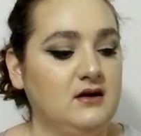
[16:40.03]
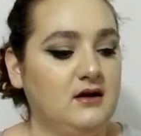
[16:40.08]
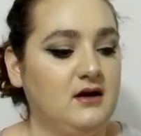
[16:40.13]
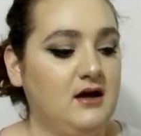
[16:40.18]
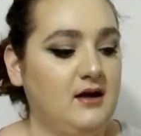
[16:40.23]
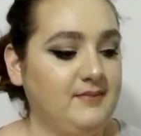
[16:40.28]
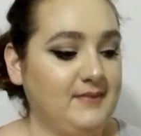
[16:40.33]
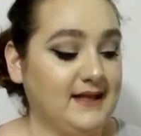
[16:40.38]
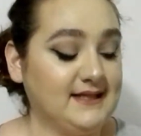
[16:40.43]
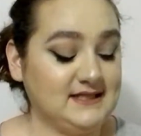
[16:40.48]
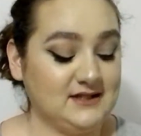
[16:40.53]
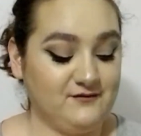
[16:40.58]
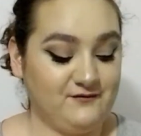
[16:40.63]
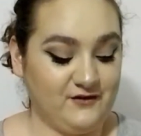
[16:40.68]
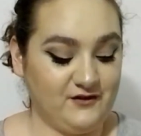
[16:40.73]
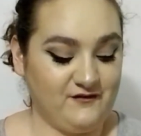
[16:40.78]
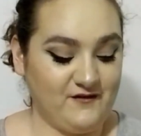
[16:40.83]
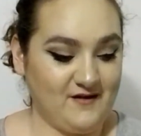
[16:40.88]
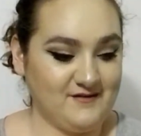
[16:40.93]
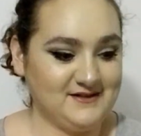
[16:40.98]
That's it
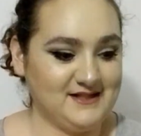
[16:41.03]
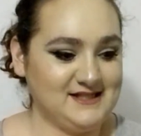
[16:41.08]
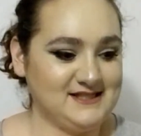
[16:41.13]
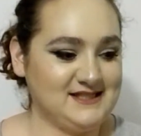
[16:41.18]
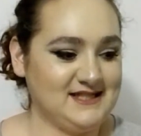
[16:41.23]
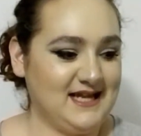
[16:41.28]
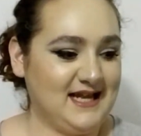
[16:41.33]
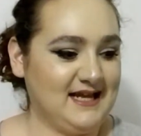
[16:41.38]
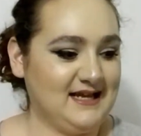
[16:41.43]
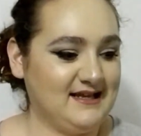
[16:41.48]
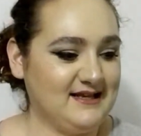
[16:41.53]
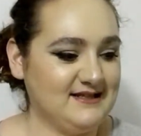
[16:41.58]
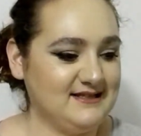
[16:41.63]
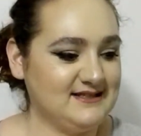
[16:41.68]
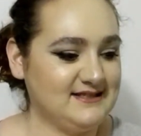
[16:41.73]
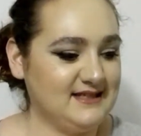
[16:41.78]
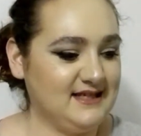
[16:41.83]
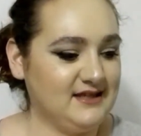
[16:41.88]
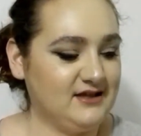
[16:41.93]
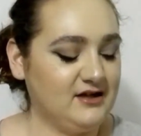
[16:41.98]
for foundation and
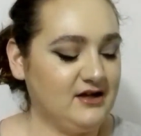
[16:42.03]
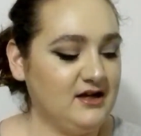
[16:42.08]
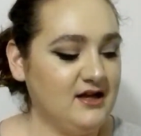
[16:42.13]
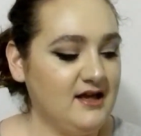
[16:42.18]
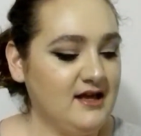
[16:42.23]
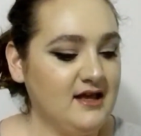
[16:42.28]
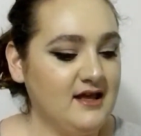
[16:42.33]
concealer.